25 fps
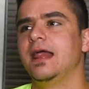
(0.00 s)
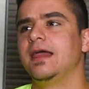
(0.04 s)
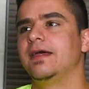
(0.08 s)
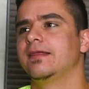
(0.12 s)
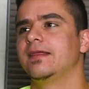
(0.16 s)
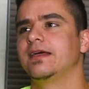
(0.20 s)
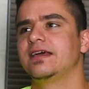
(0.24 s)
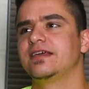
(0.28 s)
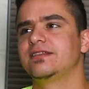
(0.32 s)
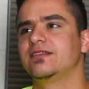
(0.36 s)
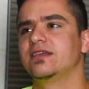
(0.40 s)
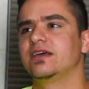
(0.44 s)

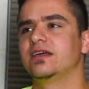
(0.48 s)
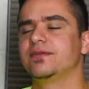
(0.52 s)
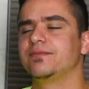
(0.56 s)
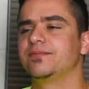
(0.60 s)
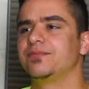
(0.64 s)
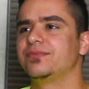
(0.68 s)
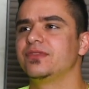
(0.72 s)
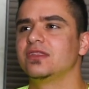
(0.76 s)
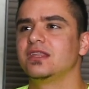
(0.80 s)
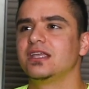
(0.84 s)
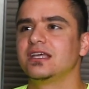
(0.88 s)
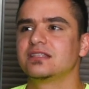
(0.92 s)
Like,
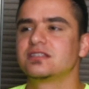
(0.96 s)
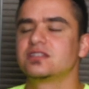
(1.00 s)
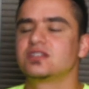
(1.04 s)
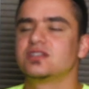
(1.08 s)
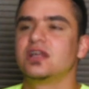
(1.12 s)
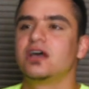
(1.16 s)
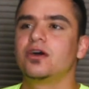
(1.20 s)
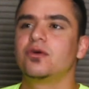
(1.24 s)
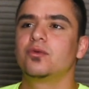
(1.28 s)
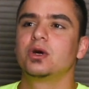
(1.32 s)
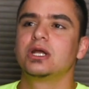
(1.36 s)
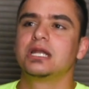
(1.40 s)
that's
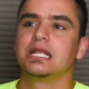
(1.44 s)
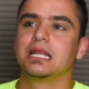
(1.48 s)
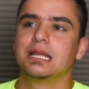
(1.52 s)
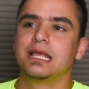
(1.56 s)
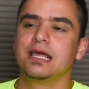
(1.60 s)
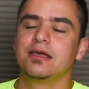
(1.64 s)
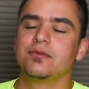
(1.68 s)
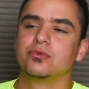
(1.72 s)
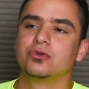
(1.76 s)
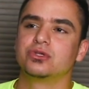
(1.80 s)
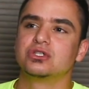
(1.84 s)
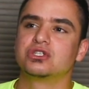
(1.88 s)
not what a
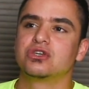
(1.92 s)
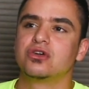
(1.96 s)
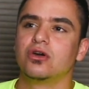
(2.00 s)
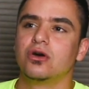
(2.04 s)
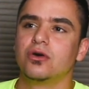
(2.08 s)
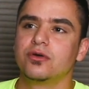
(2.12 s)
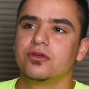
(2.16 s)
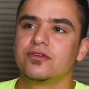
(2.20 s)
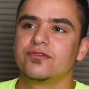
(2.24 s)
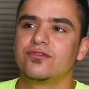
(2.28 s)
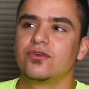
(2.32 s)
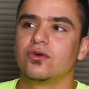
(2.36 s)
label's
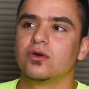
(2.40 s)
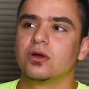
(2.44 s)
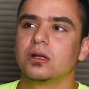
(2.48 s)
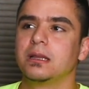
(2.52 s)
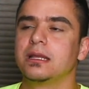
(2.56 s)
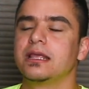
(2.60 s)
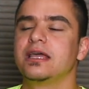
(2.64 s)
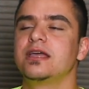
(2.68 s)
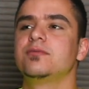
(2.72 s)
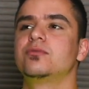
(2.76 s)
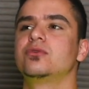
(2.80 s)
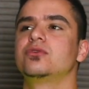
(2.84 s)
going for. A
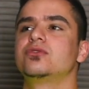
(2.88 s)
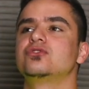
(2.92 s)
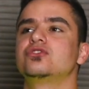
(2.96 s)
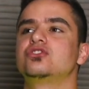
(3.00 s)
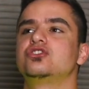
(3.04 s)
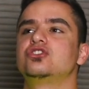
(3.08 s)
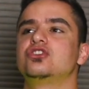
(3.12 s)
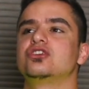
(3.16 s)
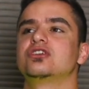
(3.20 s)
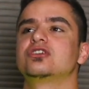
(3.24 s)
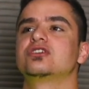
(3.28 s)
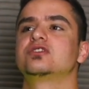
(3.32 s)
label
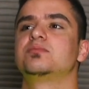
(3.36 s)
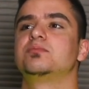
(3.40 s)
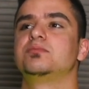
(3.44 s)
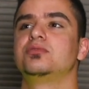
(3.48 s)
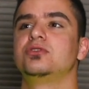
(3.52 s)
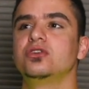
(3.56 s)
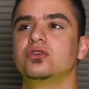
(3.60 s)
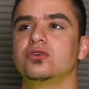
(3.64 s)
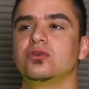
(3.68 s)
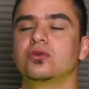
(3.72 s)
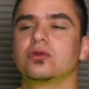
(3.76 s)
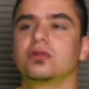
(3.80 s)
is just
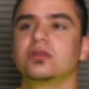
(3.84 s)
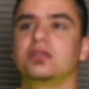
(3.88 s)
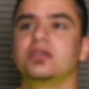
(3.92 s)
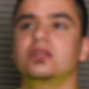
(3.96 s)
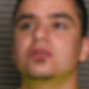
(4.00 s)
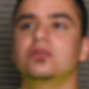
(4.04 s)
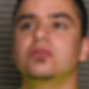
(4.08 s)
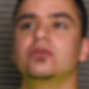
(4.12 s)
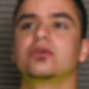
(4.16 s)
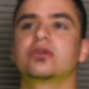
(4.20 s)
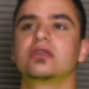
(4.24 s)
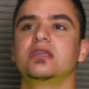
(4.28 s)
purely
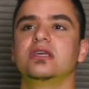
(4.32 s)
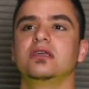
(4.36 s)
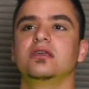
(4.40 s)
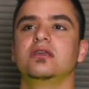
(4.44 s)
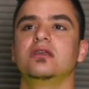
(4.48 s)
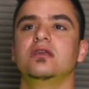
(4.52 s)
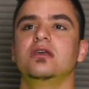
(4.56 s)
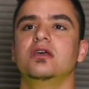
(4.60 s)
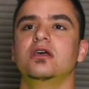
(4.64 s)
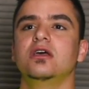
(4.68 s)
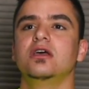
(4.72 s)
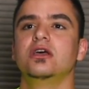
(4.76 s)

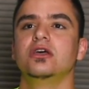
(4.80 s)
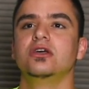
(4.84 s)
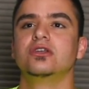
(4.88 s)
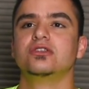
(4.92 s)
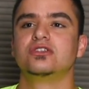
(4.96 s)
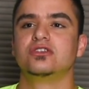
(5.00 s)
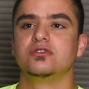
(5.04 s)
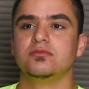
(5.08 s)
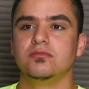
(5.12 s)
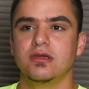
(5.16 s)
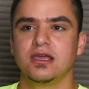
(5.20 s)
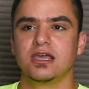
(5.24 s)
looking
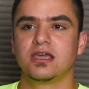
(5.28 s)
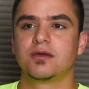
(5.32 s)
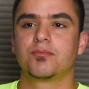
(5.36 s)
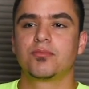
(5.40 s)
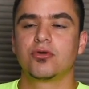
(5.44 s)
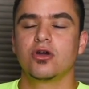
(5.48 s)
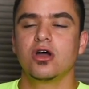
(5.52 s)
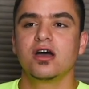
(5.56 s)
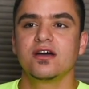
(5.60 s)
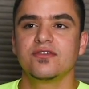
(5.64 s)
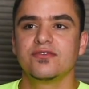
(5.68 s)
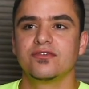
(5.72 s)
to make
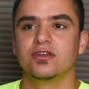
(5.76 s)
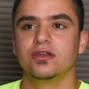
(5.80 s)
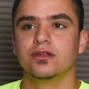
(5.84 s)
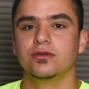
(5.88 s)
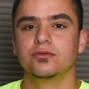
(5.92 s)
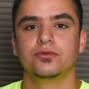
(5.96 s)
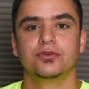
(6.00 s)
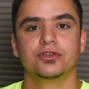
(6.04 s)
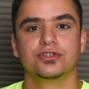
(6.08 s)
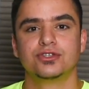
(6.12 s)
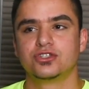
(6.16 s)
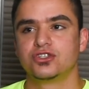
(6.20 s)

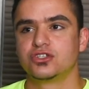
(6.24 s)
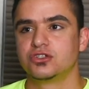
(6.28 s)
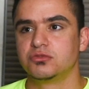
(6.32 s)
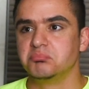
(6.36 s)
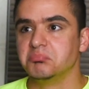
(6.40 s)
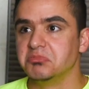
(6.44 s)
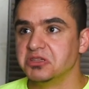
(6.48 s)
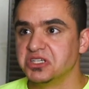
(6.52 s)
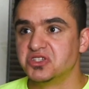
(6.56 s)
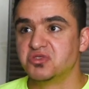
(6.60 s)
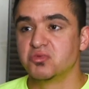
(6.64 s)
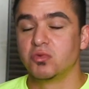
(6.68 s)
profit, which
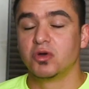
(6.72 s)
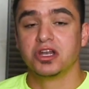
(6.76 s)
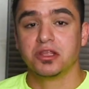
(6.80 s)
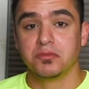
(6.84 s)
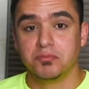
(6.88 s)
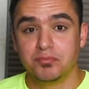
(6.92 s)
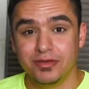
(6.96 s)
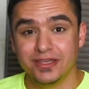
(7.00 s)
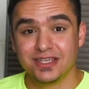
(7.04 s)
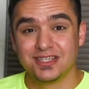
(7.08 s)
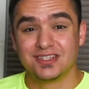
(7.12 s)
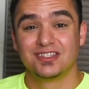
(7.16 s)
is what a
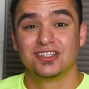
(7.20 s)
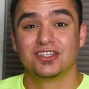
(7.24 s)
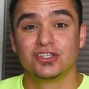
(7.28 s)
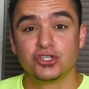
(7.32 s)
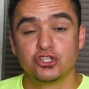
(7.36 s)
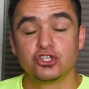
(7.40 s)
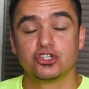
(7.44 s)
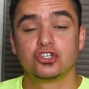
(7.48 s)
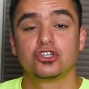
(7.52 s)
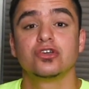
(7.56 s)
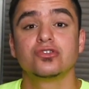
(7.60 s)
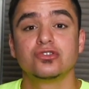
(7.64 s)
business
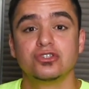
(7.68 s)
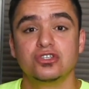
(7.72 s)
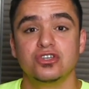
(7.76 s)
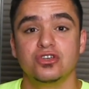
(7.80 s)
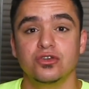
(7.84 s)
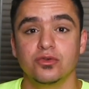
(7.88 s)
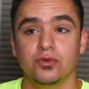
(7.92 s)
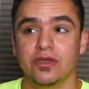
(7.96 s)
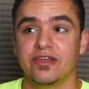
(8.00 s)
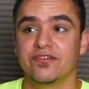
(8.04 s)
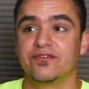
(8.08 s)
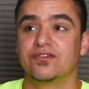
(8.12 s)
should
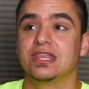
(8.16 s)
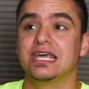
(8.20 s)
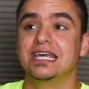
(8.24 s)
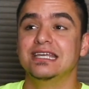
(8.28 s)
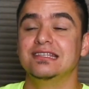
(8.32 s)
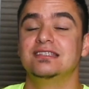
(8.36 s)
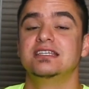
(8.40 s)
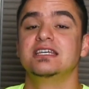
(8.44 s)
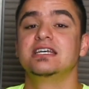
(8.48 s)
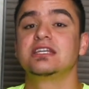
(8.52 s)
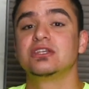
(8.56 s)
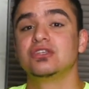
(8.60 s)
do. If they
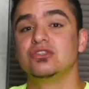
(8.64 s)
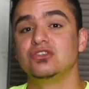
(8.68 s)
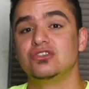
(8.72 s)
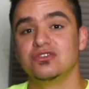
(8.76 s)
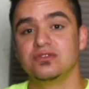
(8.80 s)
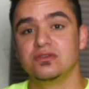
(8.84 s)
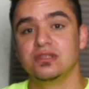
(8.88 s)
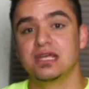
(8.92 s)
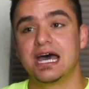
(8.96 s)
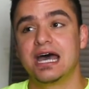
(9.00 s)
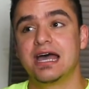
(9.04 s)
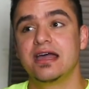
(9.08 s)
didn't
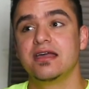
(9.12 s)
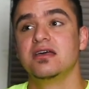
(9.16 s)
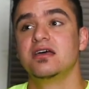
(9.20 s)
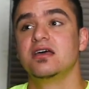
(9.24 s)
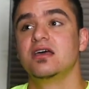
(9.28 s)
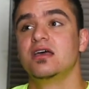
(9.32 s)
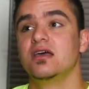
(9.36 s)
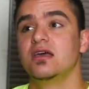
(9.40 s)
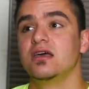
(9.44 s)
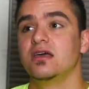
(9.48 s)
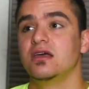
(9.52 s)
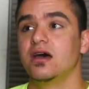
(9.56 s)
do that,
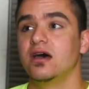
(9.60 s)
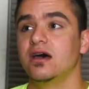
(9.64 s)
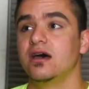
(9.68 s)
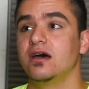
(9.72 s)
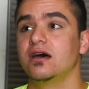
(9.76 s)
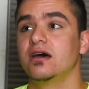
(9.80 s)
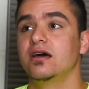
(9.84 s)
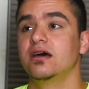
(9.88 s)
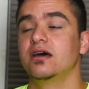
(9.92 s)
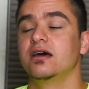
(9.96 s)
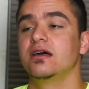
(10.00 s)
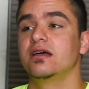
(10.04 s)

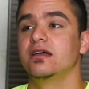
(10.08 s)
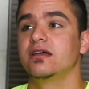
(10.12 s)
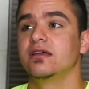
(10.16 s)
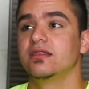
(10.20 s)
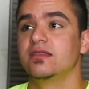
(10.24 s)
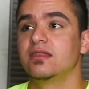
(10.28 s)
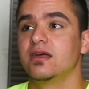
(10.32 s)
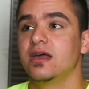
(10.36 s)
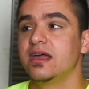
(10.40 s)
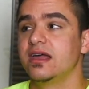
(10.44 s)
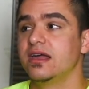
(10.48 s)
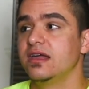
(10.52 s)

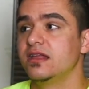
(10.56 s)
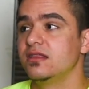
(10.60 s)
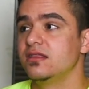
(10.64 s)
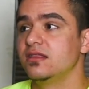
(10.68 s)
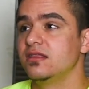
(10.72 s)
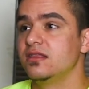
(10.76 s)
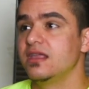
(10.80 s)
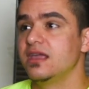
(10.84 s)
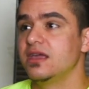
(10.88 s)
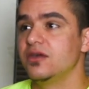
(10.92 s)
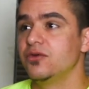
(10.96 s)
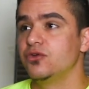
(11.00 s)

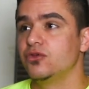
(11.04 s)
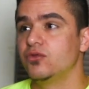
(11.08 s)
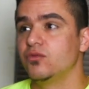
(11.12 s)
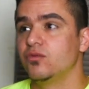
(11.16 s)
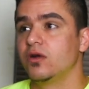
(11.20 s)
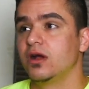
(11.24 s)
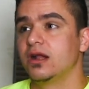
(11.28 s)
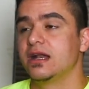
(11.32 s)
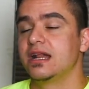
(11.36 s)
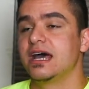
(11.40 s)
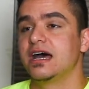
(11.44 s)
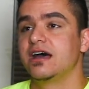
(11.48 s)
then they would
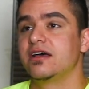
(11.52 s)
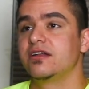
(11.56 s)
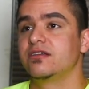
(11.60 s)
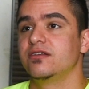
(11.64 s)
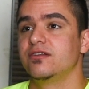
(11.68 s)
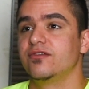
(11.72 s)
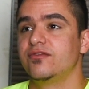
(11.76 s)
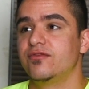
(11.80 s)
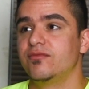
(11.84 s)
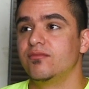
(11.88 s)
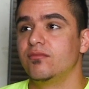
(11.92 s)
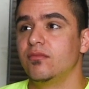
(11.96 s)
run out
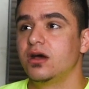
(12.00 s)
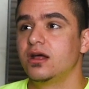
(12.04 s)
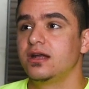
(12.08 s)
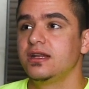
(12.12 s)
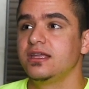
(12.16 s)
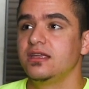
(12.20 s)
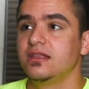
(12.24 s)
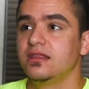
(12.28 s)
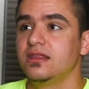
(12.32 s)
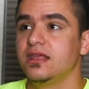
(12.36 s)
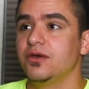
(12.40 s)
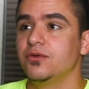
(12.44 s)
of
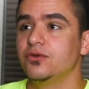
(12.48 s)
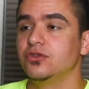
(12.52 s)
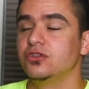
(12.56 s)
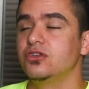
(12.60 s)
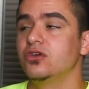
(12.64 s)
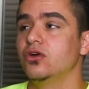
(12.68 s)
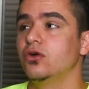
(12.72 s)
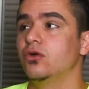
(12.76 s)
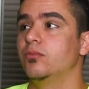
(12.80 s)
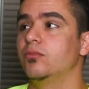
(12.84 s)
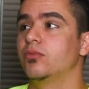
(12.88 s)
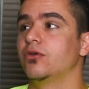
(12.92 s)
money, they would
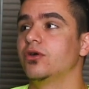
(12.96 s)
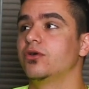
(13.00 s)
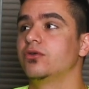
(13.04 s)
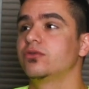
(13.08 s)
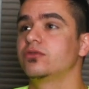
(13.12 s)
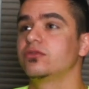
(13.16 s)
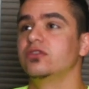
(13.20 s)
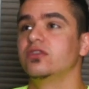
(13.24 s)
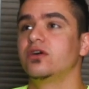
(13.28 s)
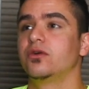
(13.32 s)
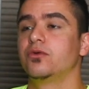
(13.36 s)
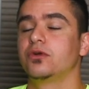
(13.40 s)
go
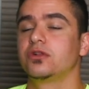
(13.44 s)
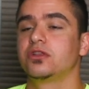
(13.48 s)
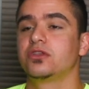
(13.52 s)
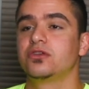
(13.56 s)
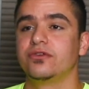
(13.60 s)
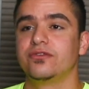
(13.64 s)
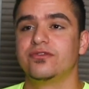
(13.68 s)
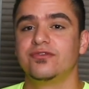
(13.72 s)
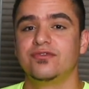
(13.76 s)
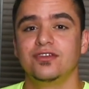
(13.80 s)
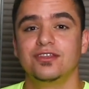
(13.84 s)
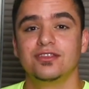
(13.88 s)
broke, no one
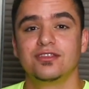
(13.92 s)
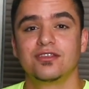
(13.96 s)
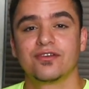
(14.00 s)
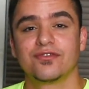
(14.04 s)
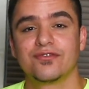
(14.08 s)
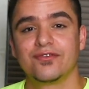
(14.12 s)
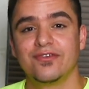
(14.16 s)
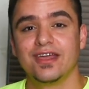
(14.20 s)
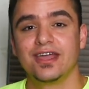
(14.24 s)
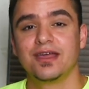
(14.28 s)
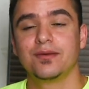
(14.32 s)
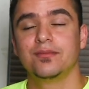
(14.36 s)
could feed their
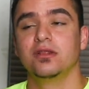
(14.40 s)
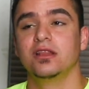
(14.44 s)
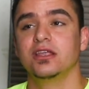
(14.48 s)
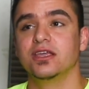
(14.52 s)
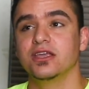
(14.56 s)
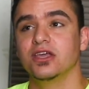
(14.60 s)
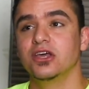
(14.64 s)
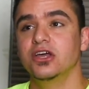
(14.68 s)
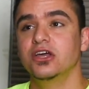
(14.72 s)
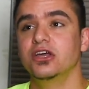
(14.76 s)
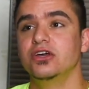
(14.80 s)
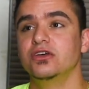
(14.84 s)

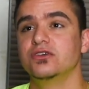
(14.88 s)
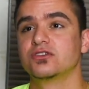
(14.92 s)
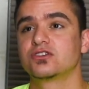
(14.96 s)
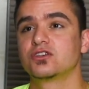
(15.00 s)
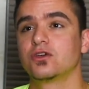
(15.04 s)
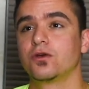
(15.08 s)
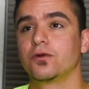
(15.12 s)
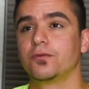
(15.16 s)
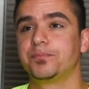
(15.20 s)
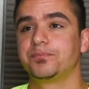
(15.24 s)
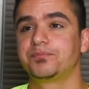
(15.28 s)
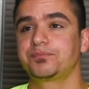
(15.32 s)
family.
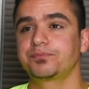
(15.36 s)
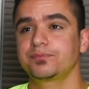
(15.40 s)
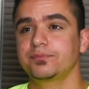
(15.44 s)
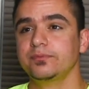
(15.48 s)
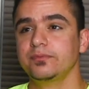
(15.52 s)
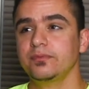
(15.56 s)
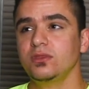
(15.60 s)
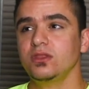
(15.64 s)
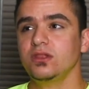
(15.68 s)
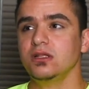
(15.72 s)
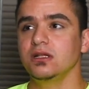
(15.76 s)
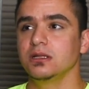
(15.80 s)
So
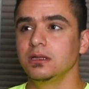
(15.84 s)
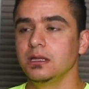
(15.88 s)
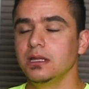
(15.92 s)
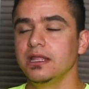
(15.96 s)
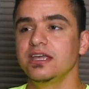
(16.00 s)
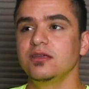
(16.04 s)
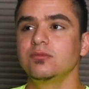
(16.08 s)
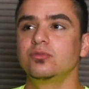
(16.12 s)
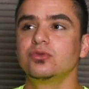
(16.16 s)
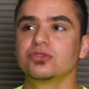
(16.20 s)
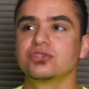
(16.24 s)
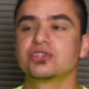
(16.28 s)

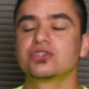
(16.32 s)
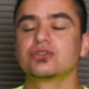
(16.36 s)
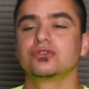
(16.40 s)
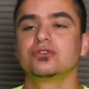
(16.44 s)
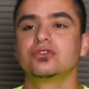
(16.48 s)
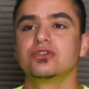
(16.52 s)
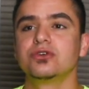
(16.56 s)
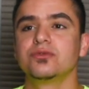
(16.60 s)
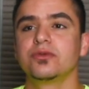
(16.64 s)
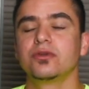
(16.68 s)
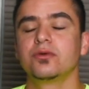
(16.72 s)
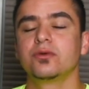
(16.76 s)
labels are
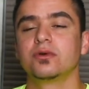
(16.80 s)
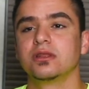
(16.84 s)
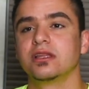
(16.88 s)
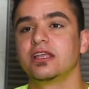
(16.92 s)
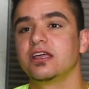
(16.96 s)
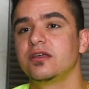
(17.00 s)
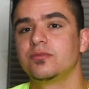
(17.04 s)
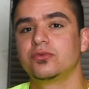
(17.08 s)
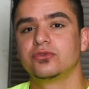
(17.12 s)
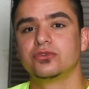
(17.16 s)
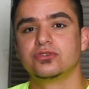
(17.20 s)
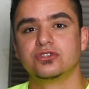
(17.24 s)
doing what
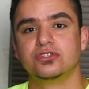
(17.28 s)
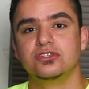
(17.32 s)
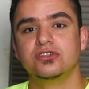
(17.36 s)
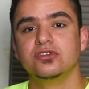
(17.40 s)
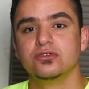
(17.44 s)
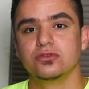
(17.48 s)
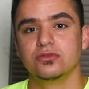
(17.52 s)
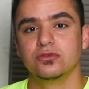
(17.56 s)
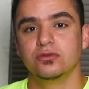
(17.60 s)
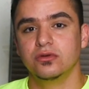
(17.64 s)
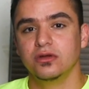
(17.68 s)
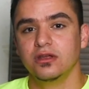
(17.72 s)
labels
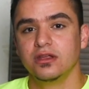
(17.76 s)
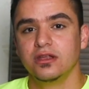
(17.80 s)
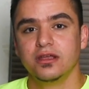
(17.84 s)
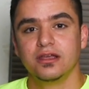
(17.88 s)
do.